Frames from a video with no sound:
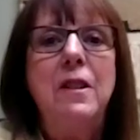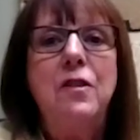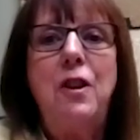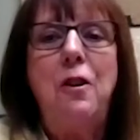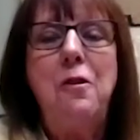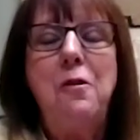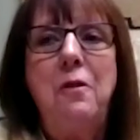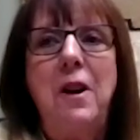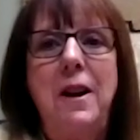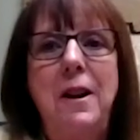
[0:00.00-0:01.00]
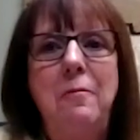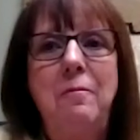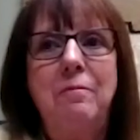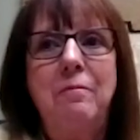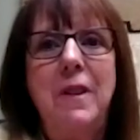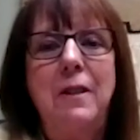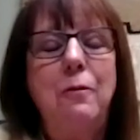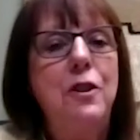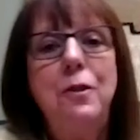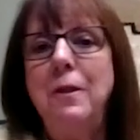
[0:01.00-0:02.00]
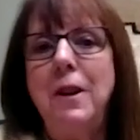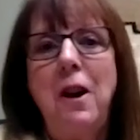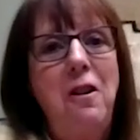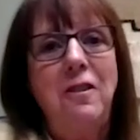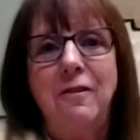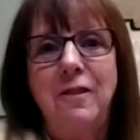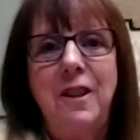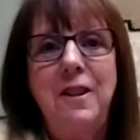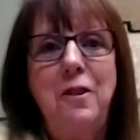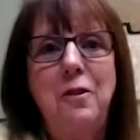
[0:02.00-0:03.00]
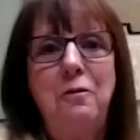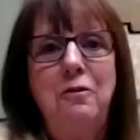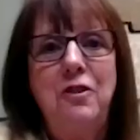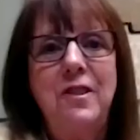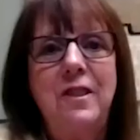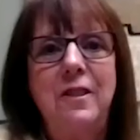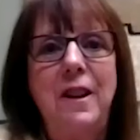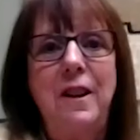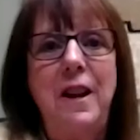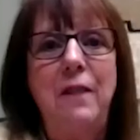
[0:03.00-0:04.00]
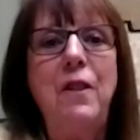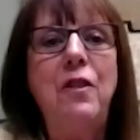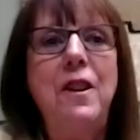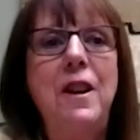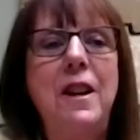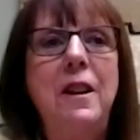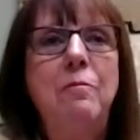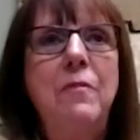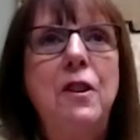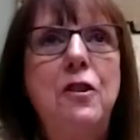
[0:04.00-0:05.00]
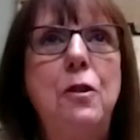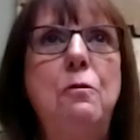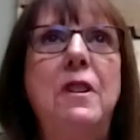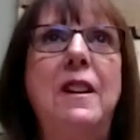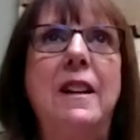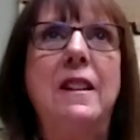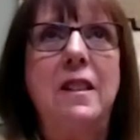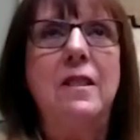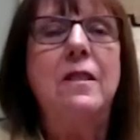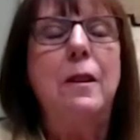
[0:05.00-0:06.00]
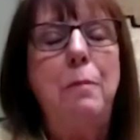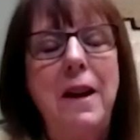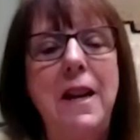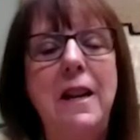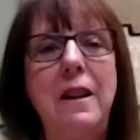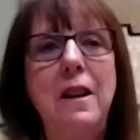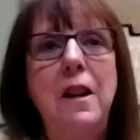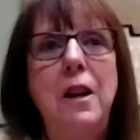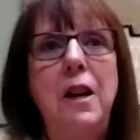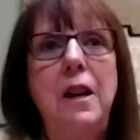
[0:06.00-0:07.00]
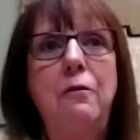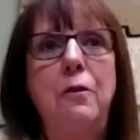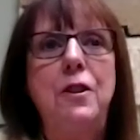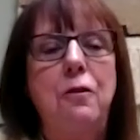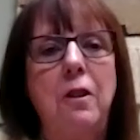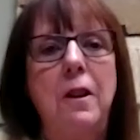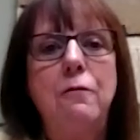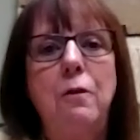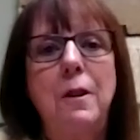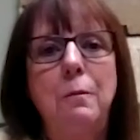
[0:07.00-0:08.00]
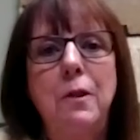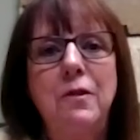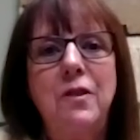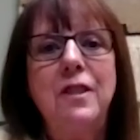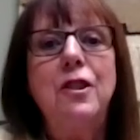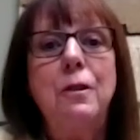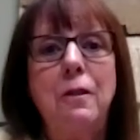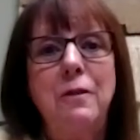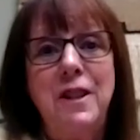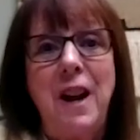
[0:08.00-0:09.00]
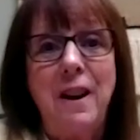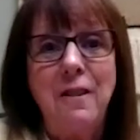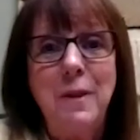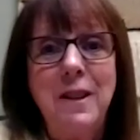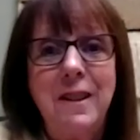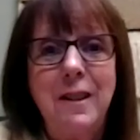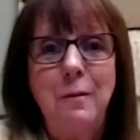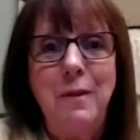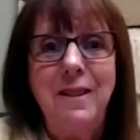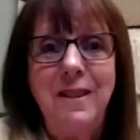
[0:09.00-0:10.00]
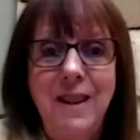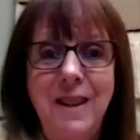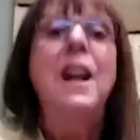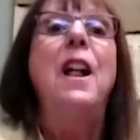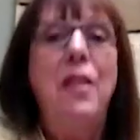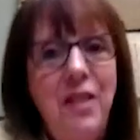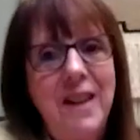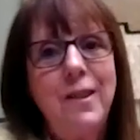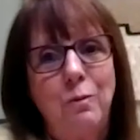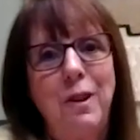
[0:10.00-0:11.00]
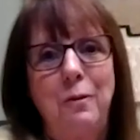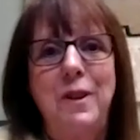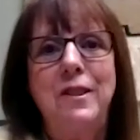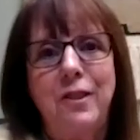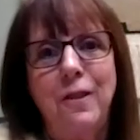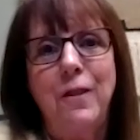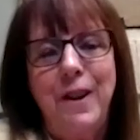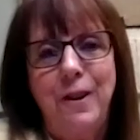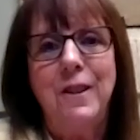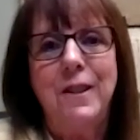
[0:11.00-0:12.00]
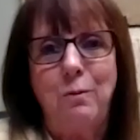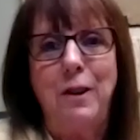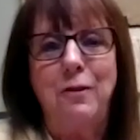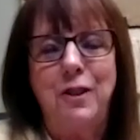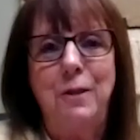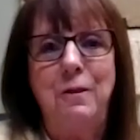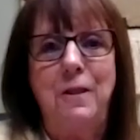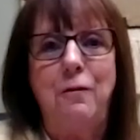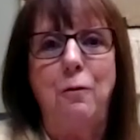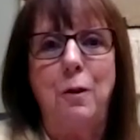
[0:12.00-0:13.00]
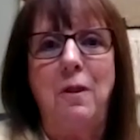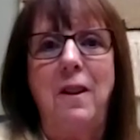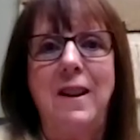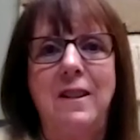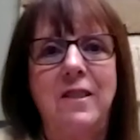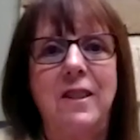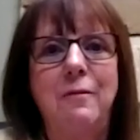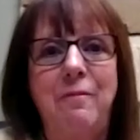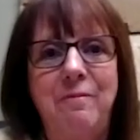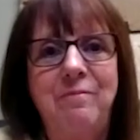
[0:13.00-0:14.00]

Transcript: So um, we do it all, you know, just everything you would anticipate when your loved one moves into a retirement community. That's what we serve here as well, too, in affordable housing